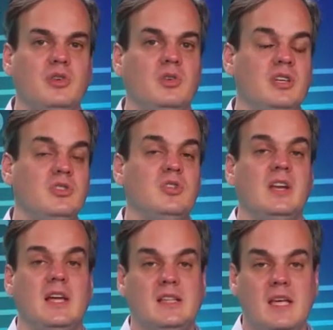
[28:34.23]
you need to
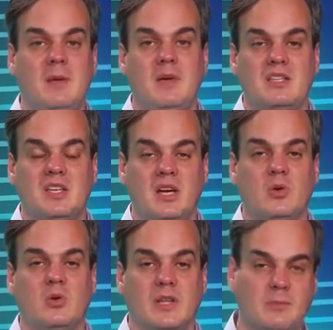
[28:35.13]
create an MX
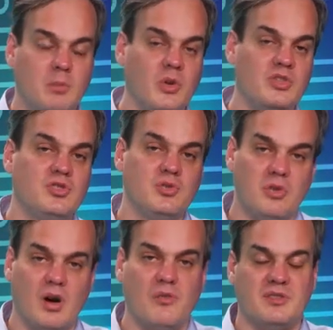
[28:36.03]
record that points to
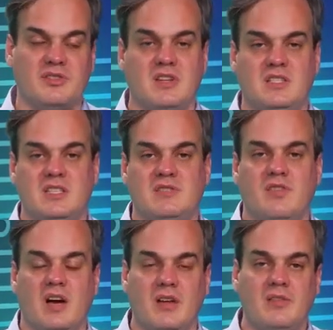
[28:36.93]
the Office
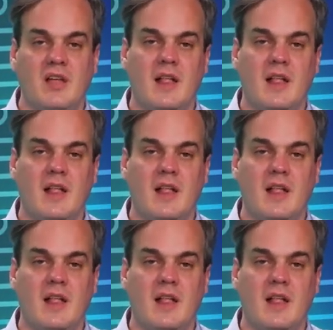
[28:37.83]
365